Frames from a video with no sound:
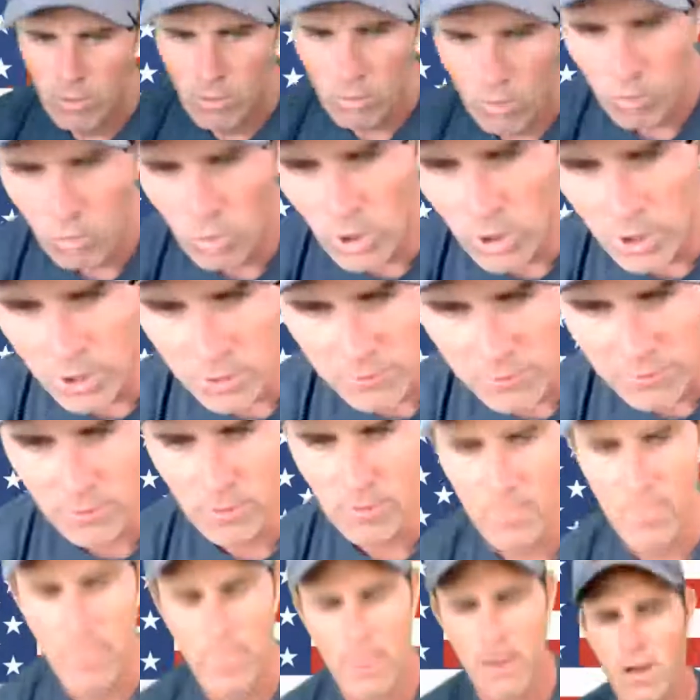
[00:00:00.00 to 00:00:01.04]
Wonderful.
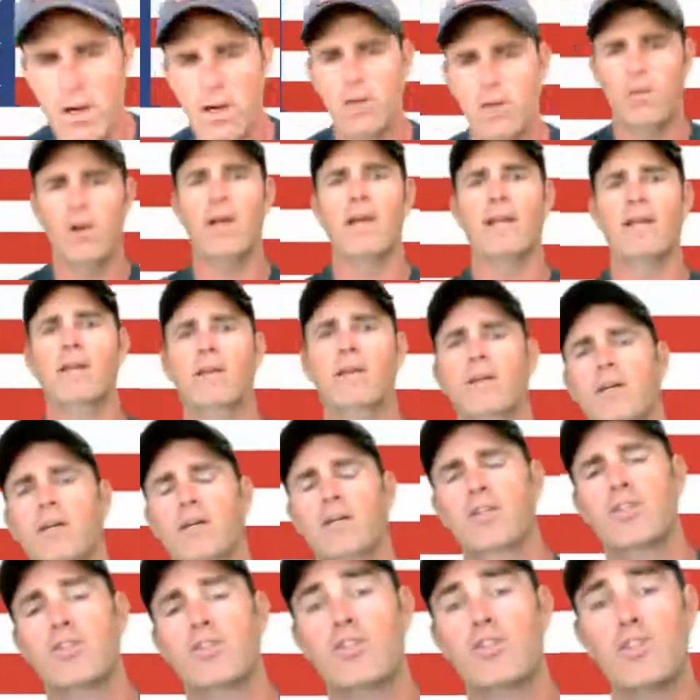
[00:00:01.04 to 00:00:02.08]
All right.
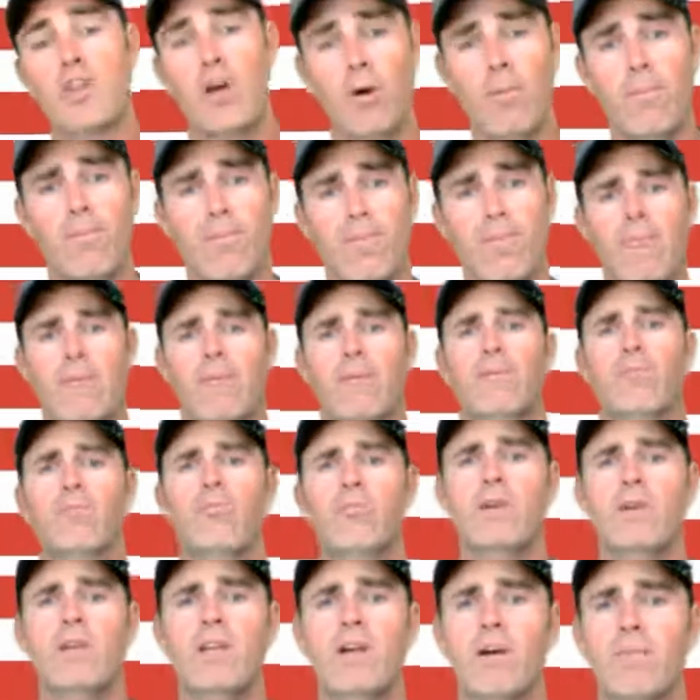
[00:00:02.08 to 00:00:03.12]
So
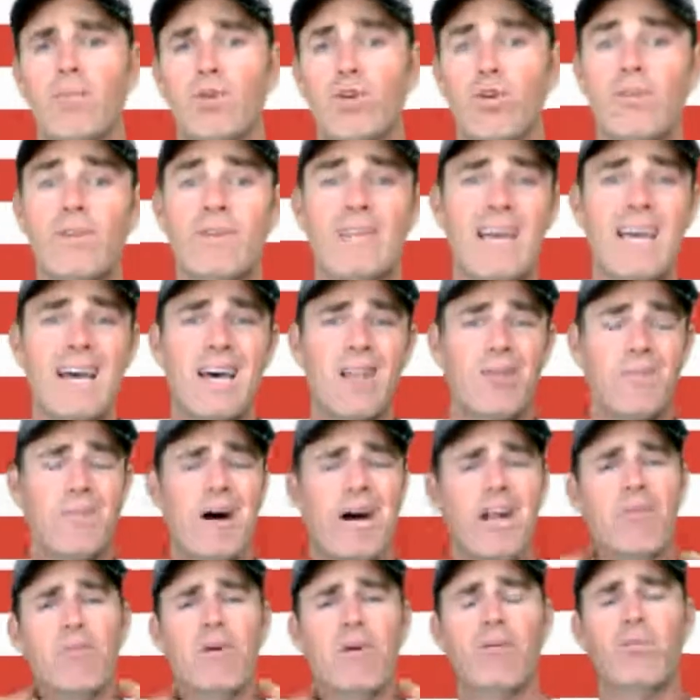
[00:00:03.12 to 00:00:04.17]
we are moving down the
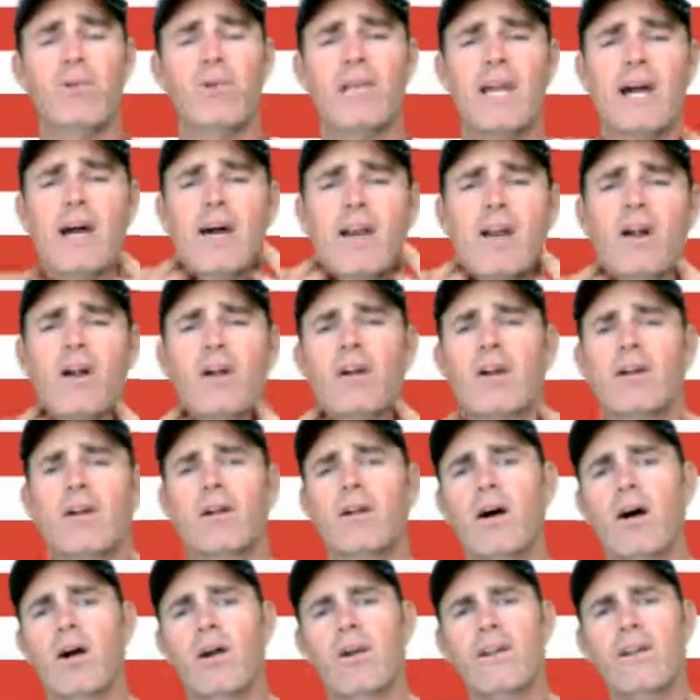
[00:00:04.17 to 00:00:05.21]
body. Remember, we got
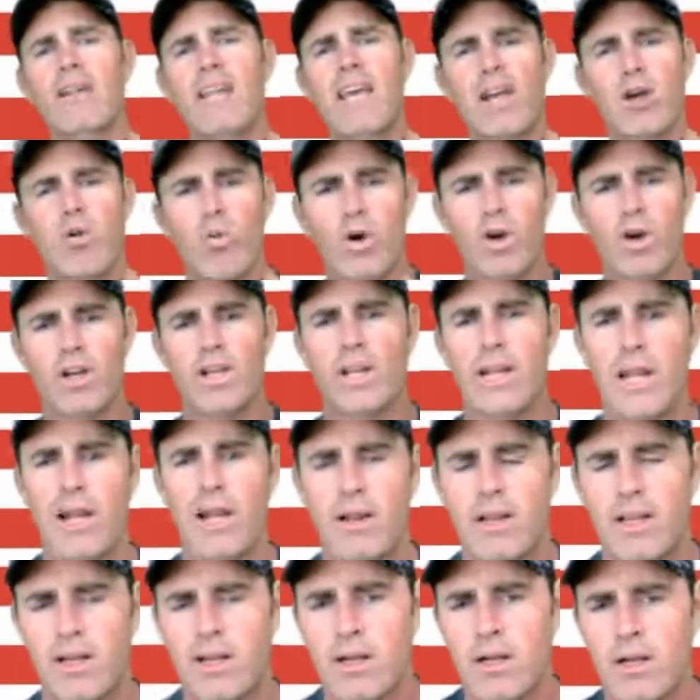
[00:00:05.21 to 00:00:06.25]
our neck working
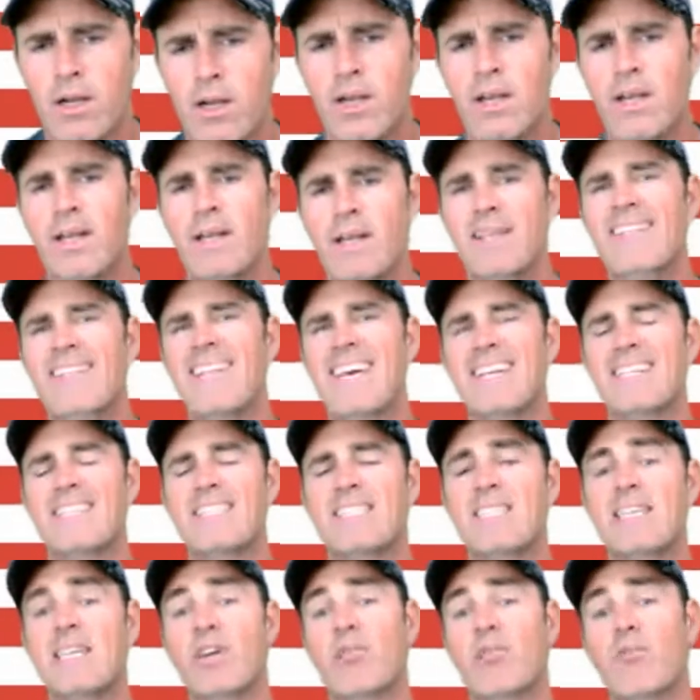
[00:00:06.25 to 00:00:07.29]
out here.
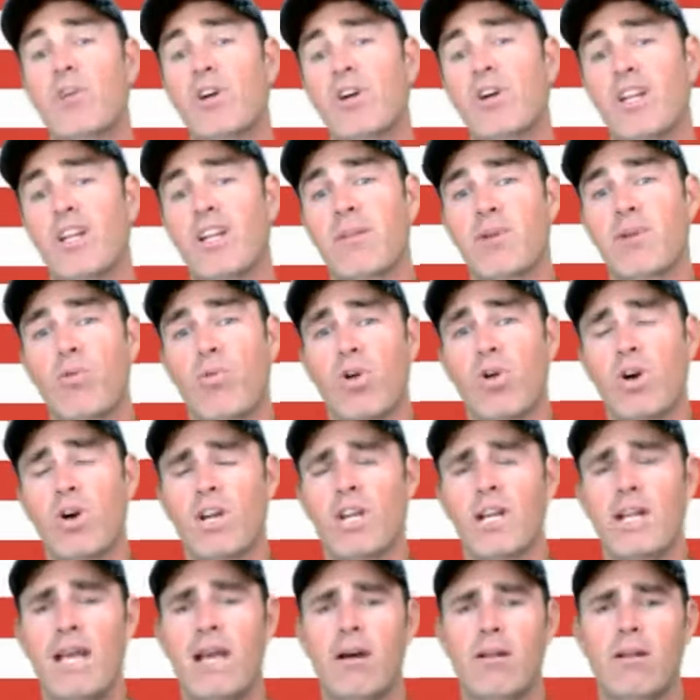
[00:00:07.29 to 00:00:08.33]
Next thing we're going to be
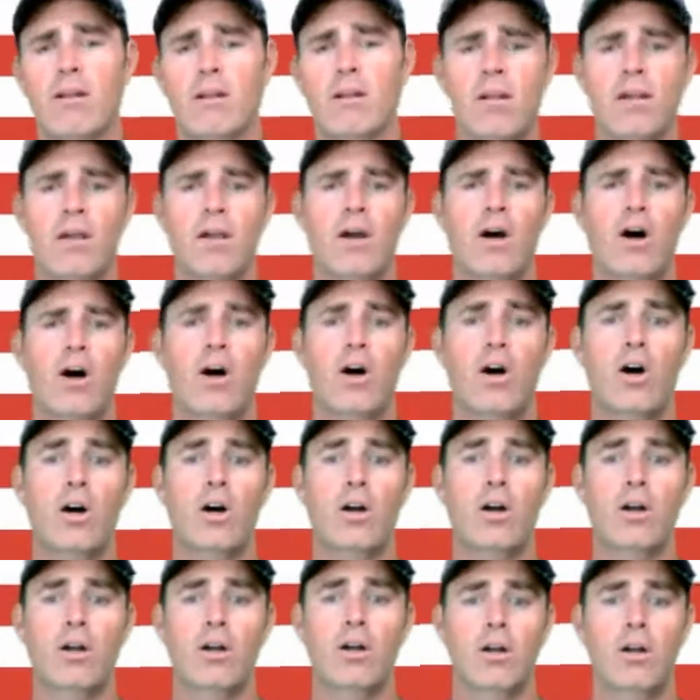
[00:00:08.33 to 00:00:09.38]
working out
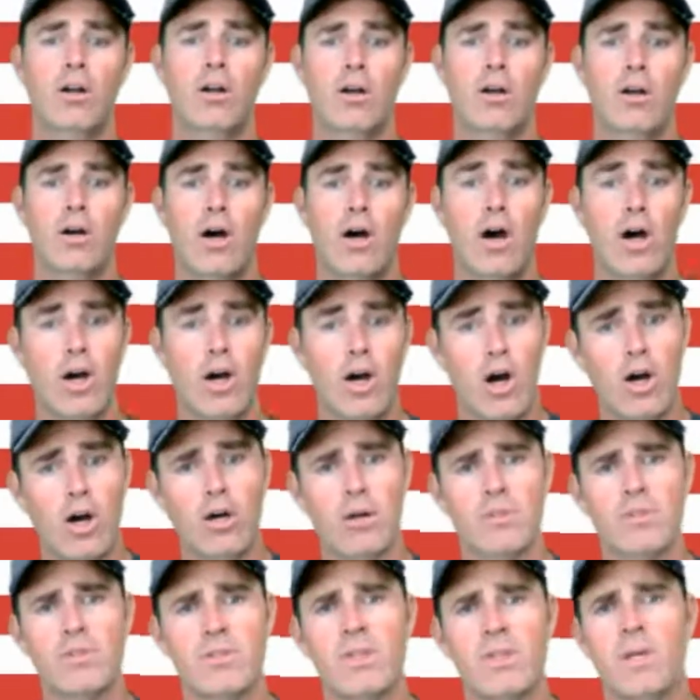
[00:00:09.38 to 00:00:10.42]
are our
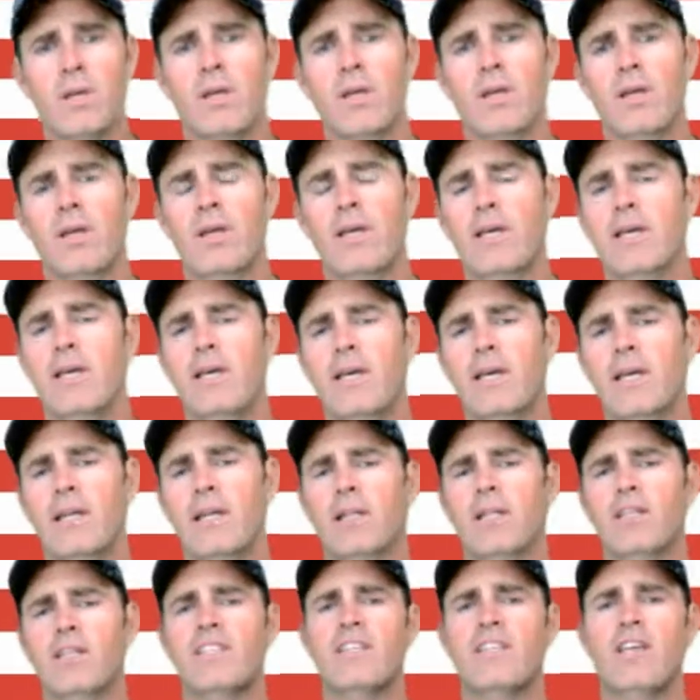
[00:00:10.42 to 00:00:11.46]
arms. And
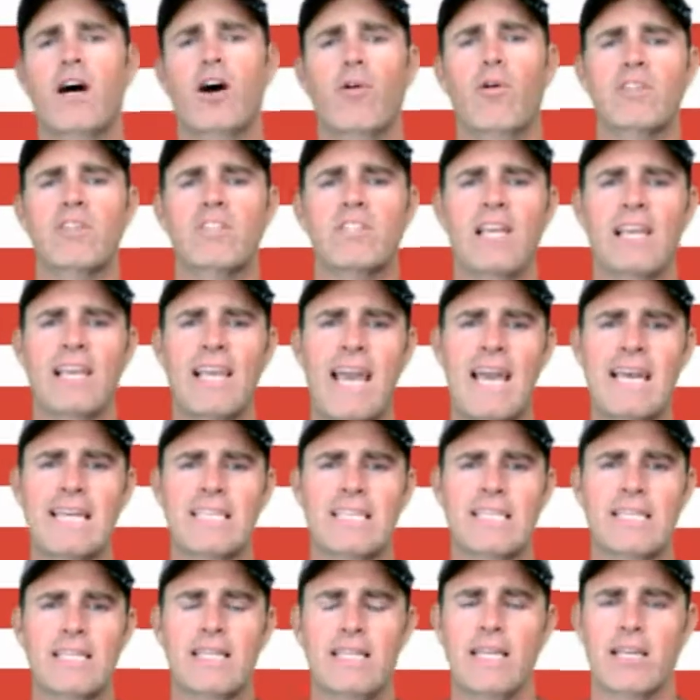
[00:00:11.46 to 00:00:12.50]
let's see, I always like
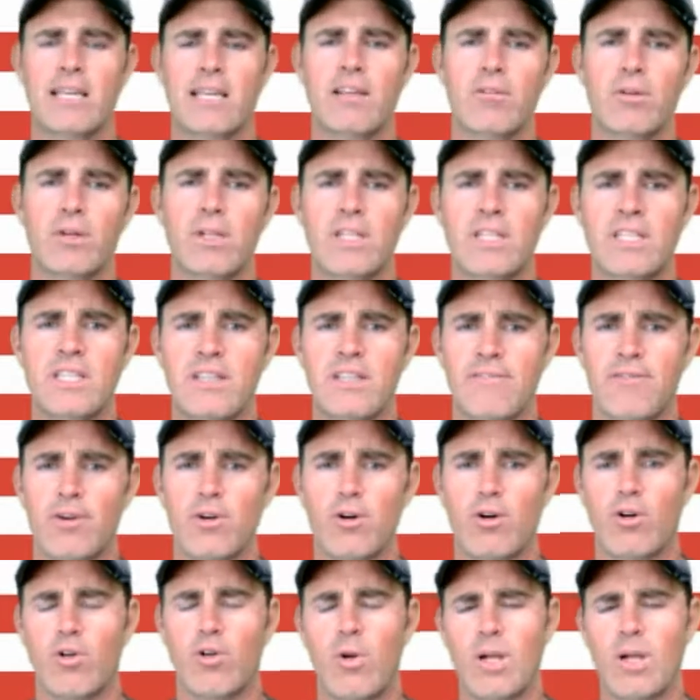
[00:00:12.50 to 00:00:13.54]
asking Nick a really
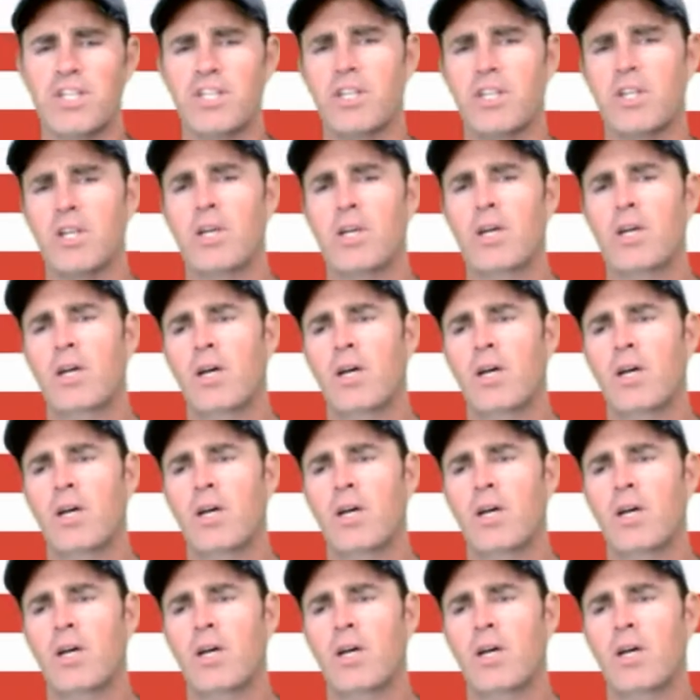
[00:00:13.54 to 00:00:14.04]
difficult question.